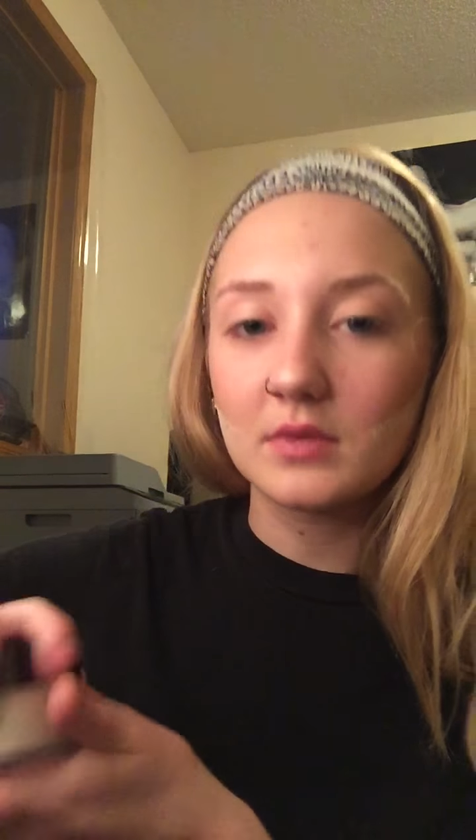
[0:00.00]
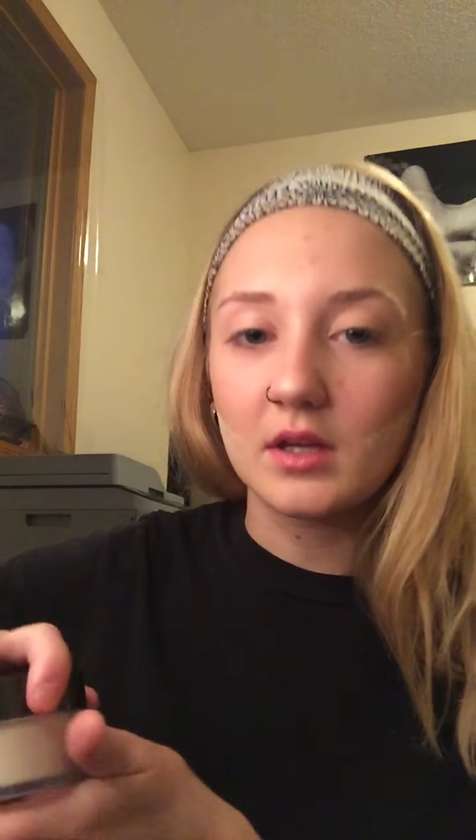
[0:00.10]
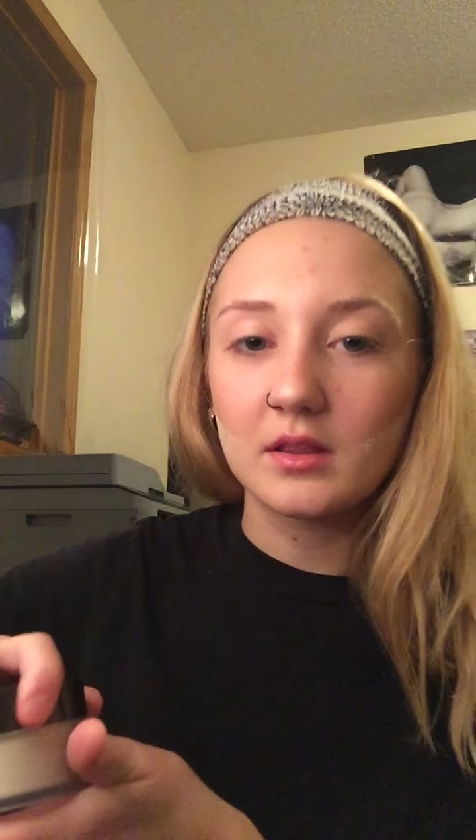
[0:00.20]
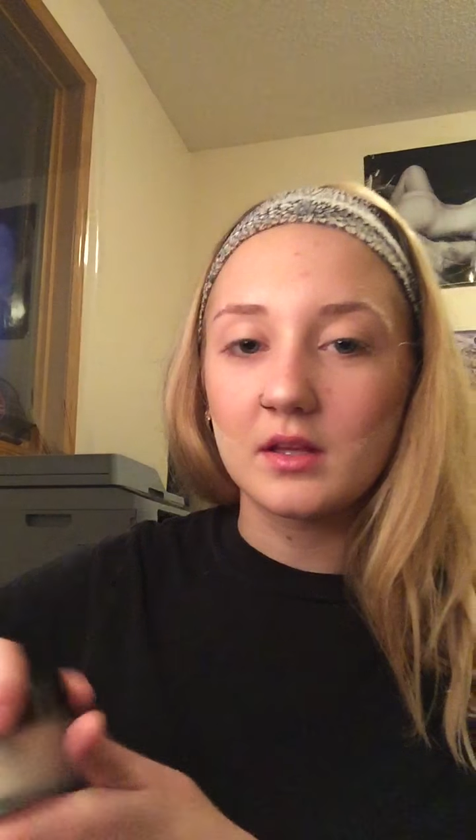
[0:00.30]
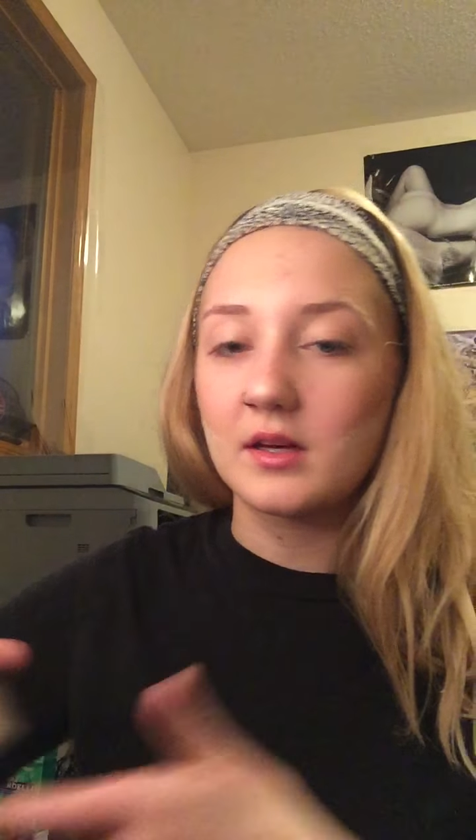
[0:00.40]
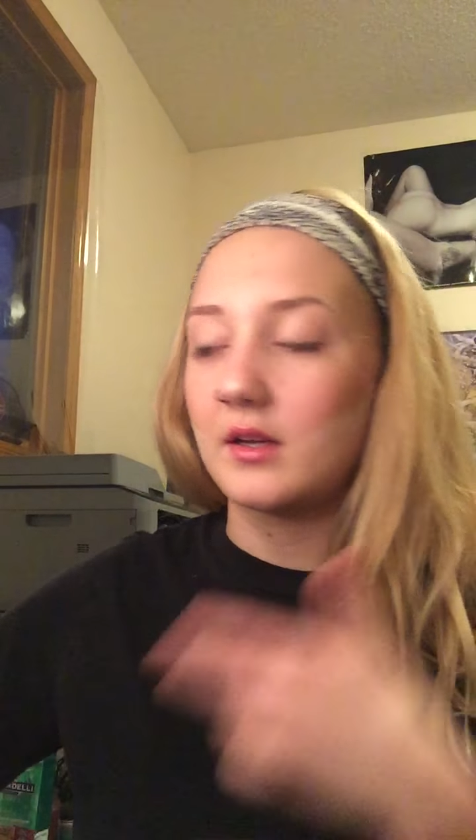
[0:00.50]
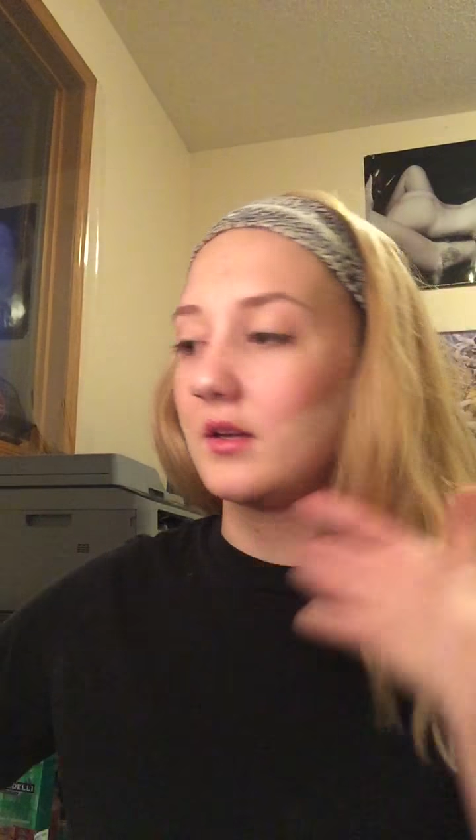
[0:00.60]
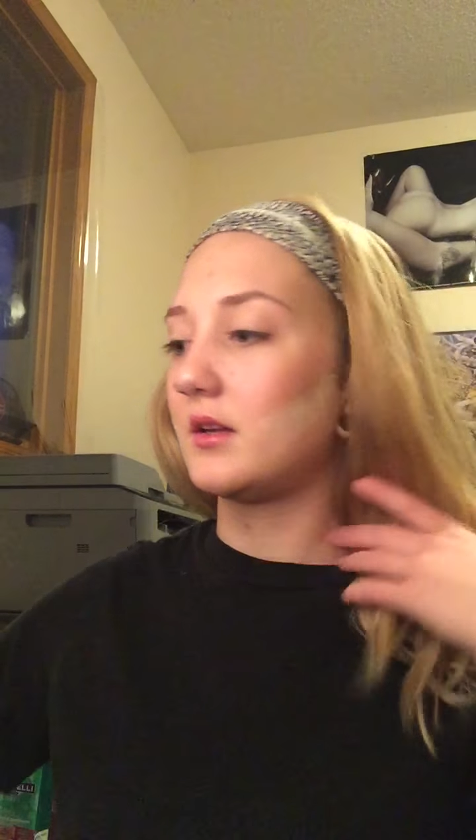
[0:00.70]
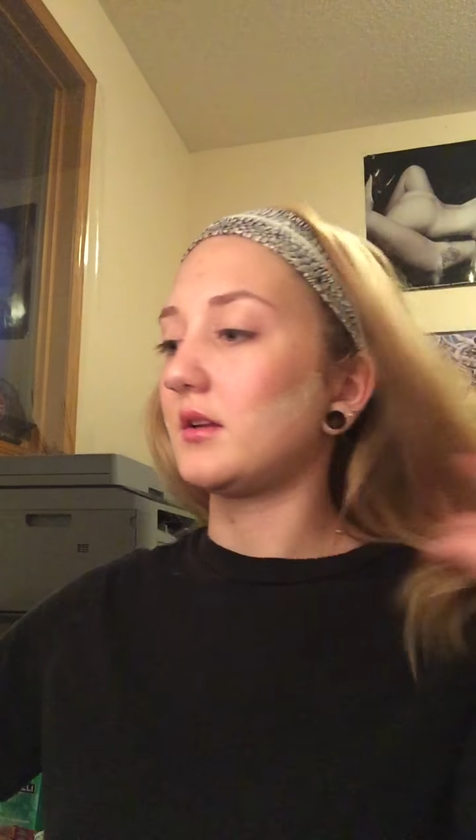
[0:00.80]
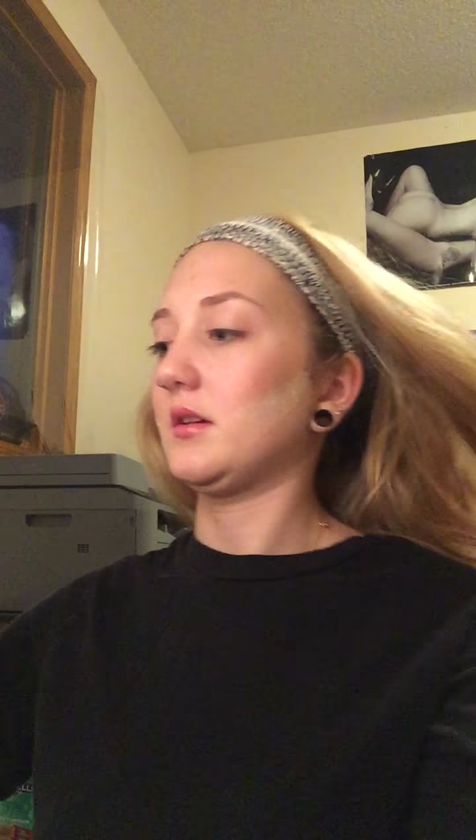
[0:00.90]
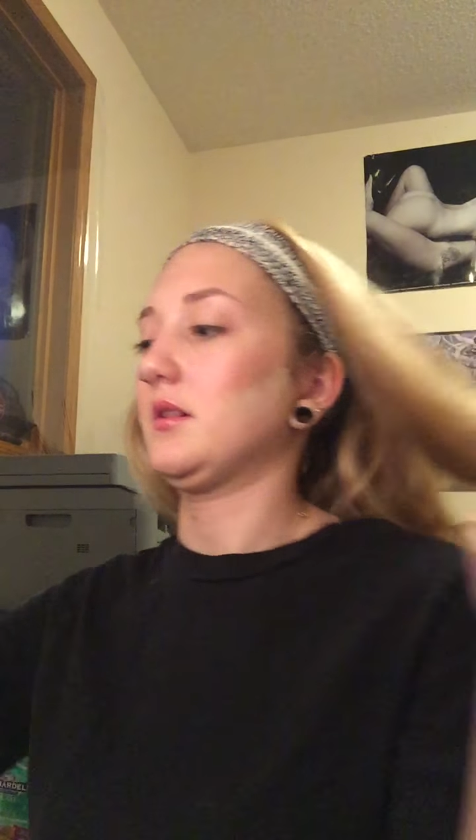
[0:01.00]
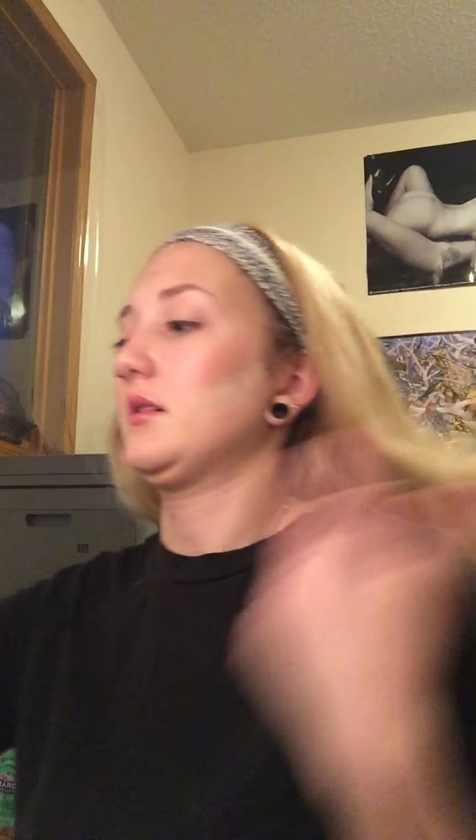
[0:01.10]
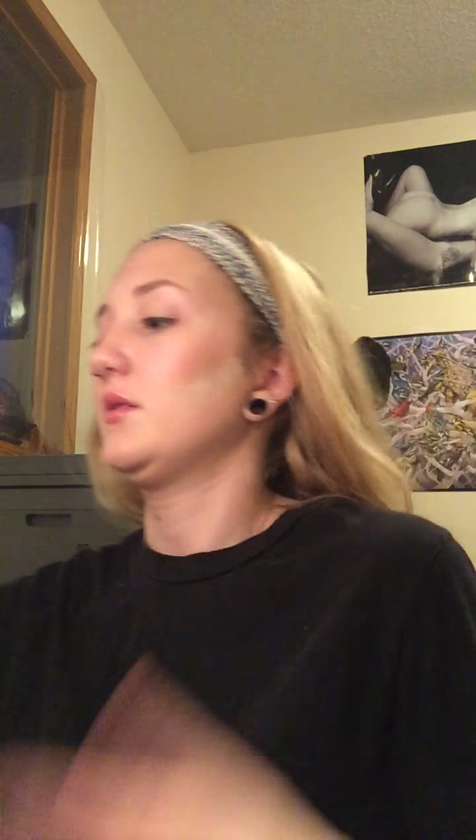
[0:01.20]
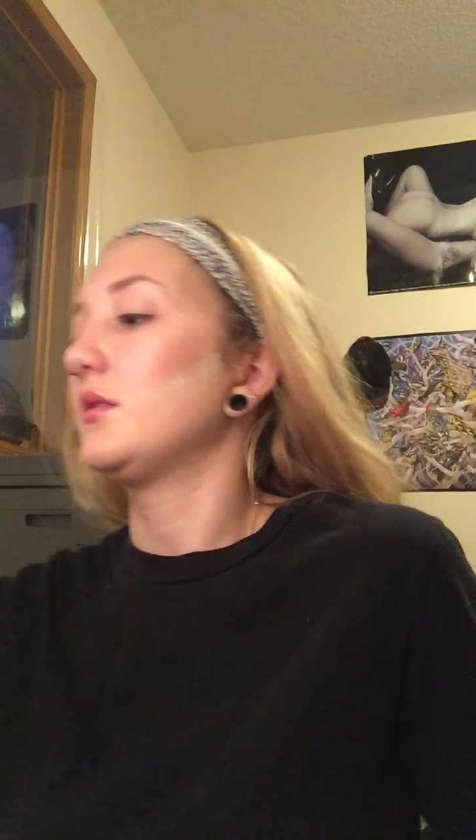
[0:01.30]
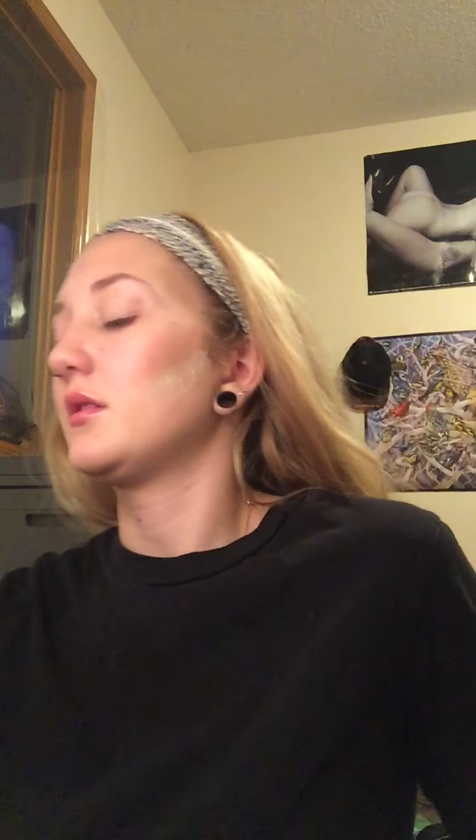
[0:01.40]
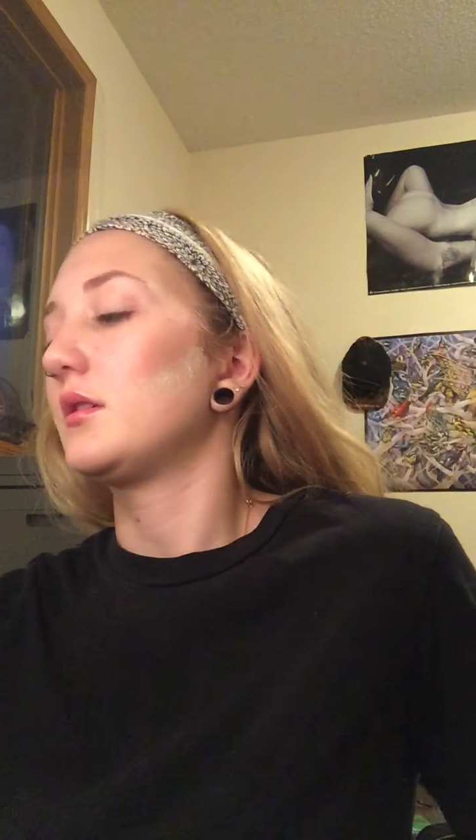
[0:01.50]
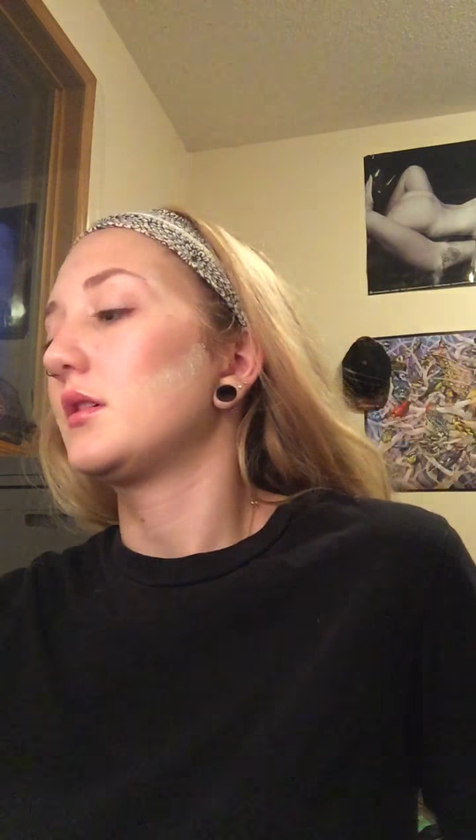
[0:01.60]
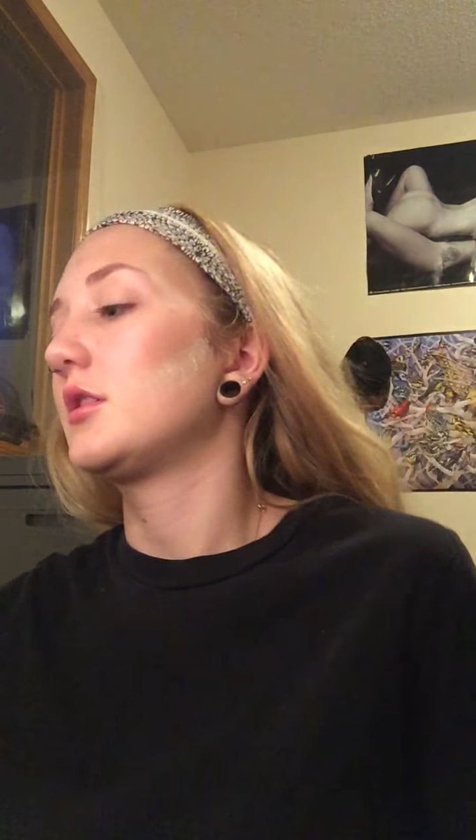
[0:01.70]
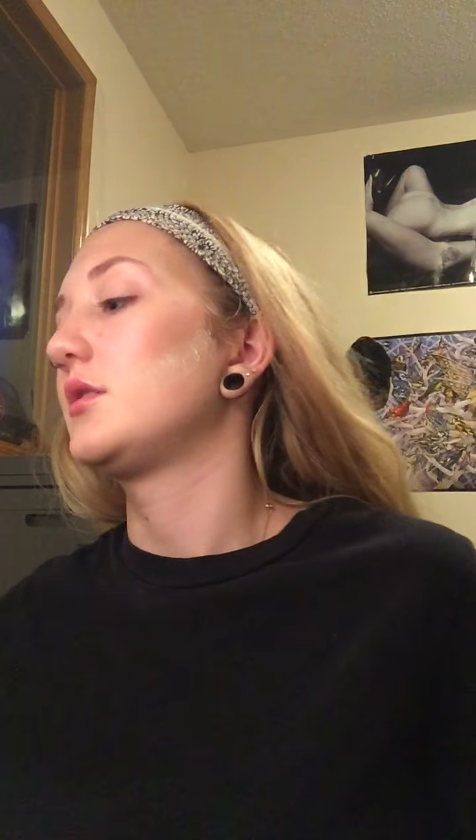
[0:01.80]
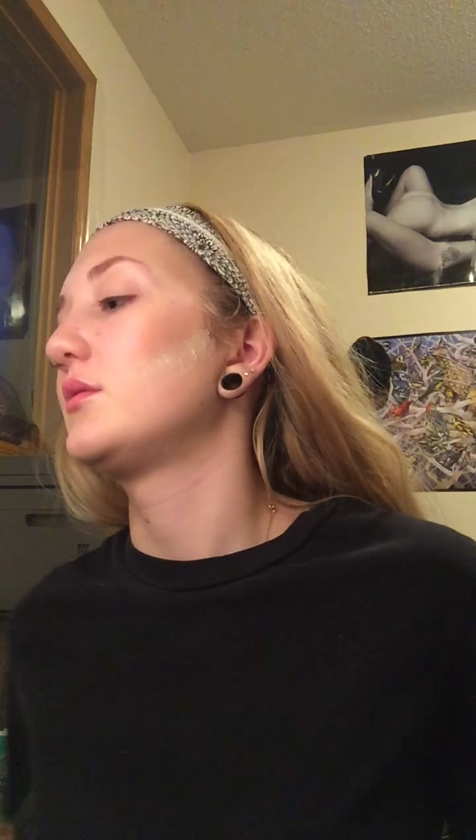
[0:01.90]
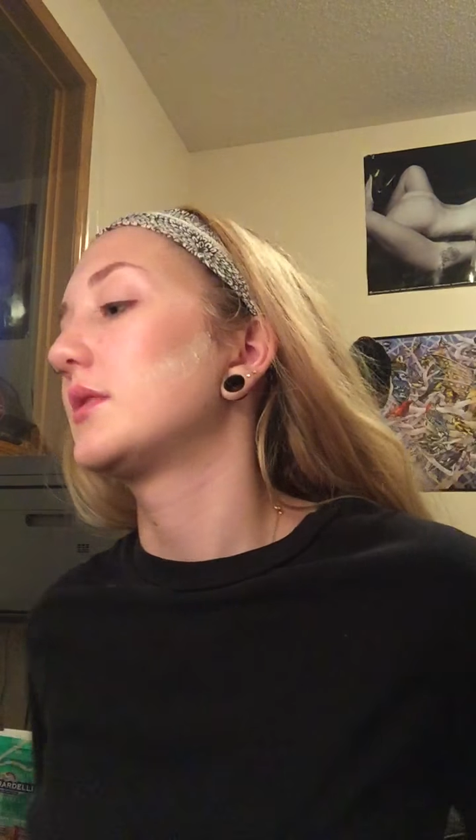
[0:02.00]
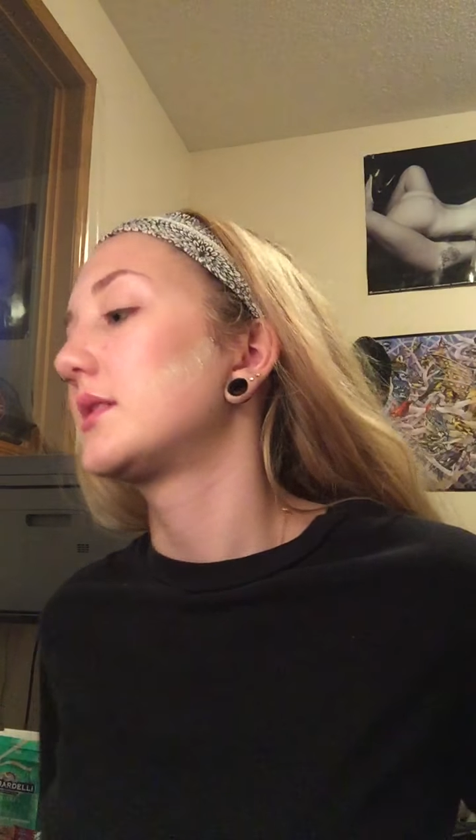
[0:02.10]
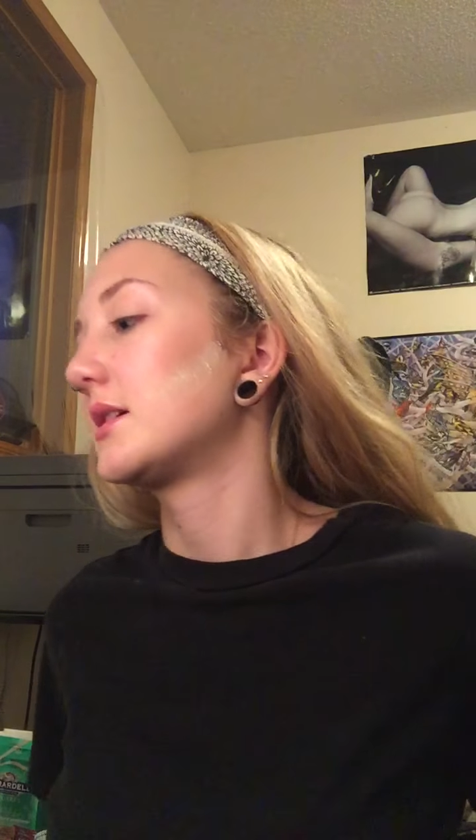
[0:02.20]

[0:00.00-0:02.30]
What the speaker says: And then you let